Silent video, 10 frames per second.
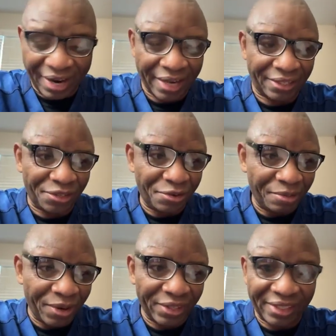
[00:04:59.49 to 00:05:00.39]
right? You
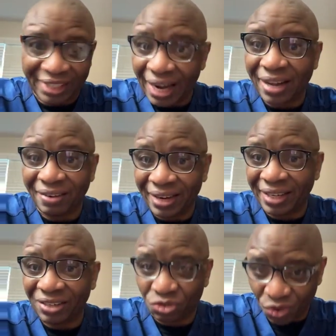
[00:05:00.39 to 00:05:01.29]
must
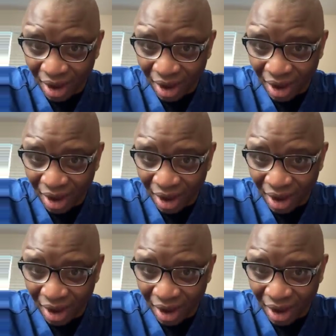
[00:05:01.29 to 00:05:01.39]
generate the